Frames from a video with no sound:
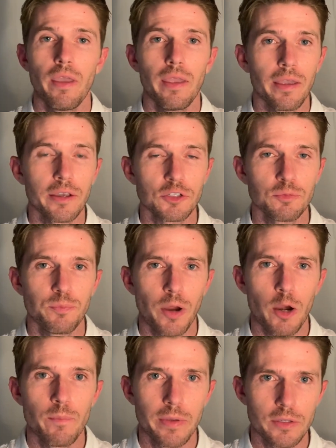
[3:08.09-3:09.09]
they
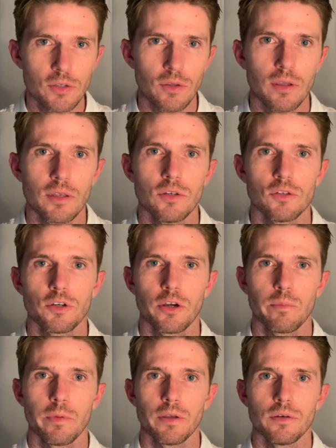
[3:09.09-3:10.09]
experimentally
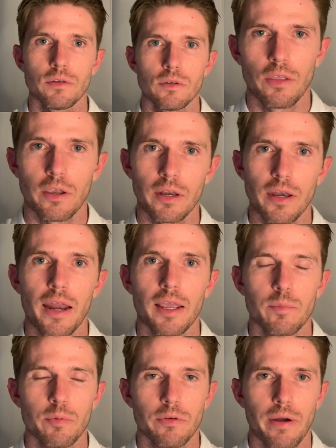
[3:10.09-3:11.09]
determined the
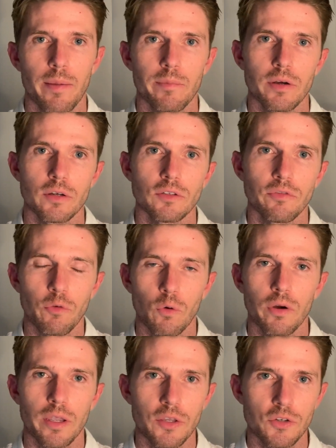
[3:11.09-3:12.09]
kinetic parameters
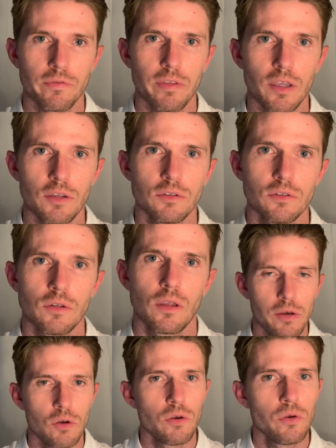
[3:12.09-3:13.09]
for each of these. They
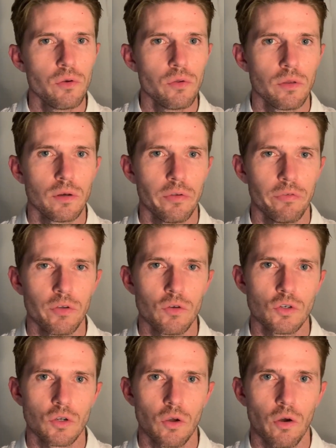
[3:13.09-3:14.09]
knew the
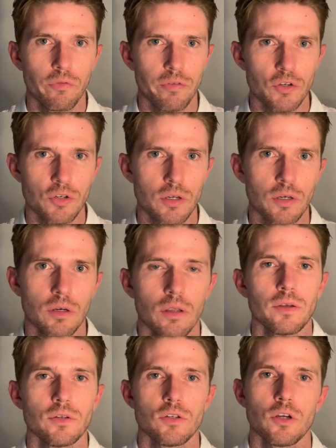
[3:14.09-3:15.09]
diffusion coefficient.
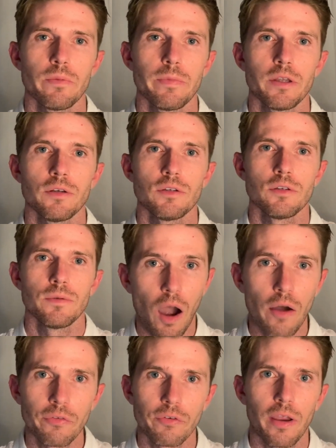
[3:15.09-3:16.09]
They determined
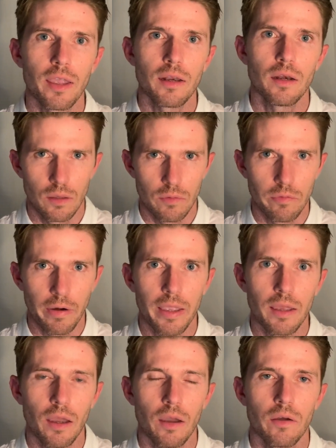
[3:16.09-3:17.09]
off rate, the
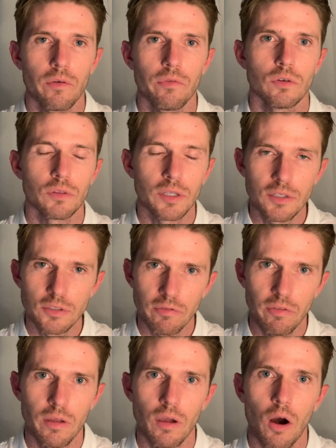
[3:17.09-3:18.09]
rate of release of
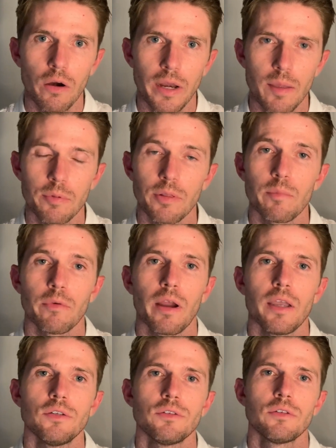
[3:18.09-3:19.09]
the RNA
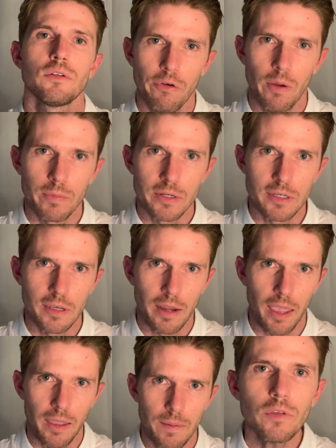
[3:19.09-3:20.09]
polymerase from the DNA.